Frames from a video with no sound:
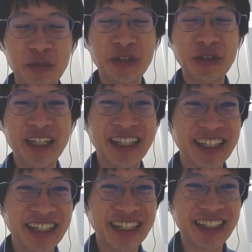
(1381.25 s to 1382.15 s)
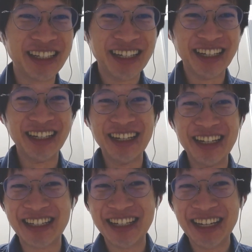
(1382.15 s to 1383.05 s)
pretty needed in
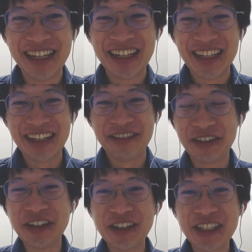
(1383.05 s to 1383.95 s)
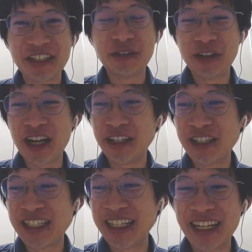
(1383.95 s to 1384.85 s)
this field to really
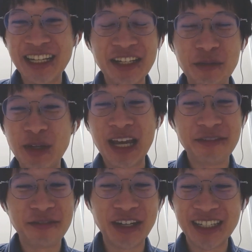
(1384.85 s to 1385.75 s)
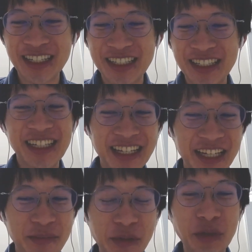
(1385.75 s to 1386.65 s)
understand. We have not done that
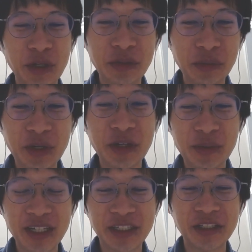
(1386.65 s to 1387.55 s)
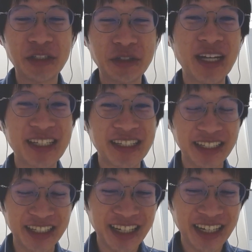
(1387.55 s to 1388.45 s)
yet, but we really wanted to do that
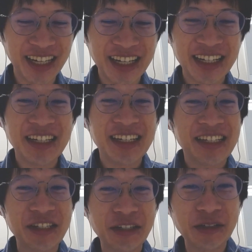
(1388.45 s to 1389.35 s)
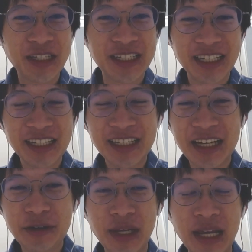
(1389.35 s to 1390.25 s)
study. So the study
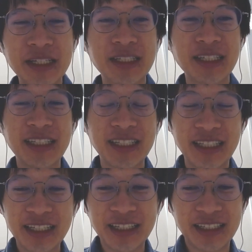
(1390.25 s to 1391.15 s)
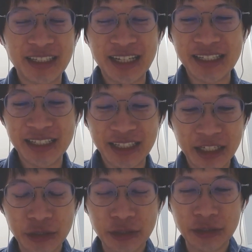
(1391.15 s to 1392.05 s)
that we actually did as an
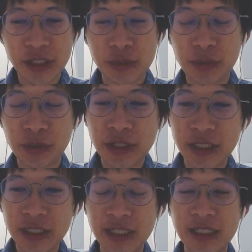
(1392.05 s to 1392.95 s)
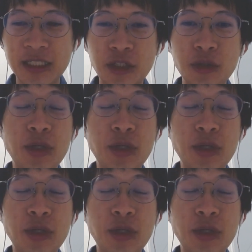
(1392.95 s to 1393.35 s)
initial exploration is